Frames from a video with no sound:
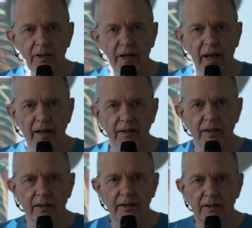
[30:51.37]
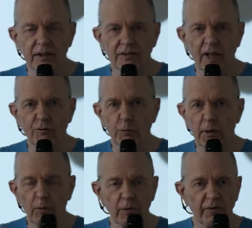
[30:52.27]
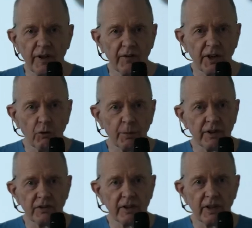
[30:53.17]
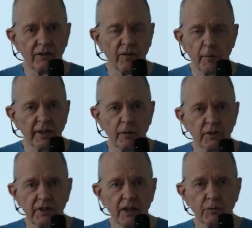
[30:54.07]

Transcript: And the Stanford people were very, very open and said that if I made any mistake,